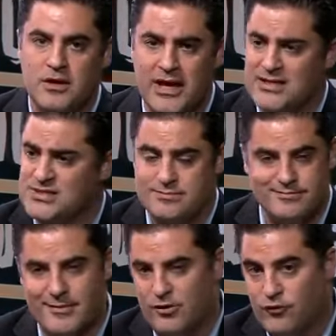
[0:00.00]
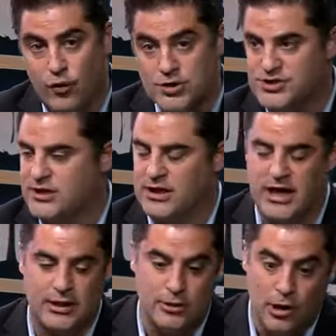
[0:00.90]
gets,
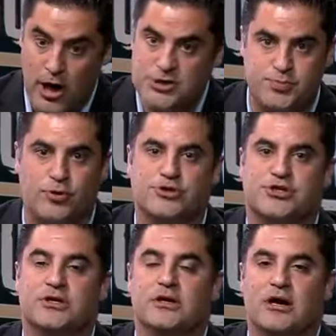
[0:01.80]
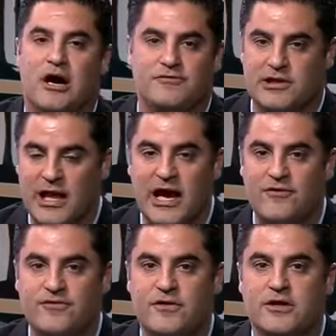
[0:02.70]
unfortunately, a large portion of the
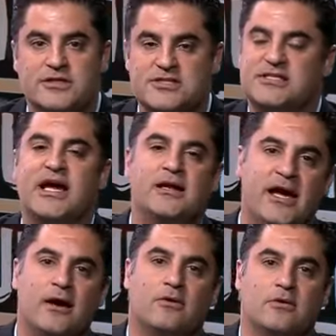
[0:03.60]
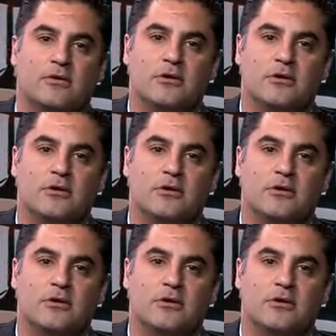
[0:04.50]
left to stand down.